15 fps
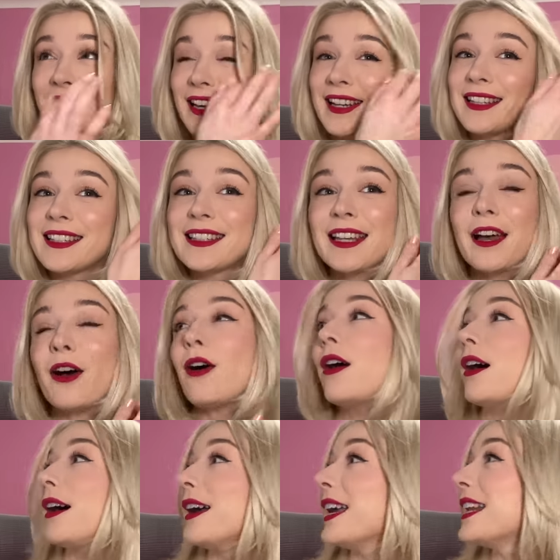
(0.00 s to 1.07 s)
It is,
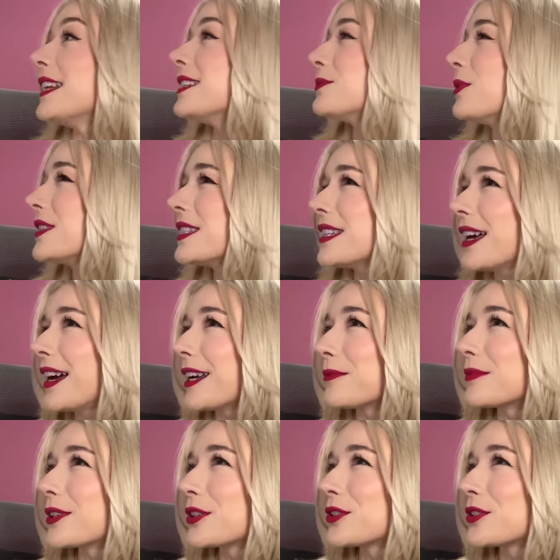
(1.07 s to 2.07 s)
oh, it is, what's the time?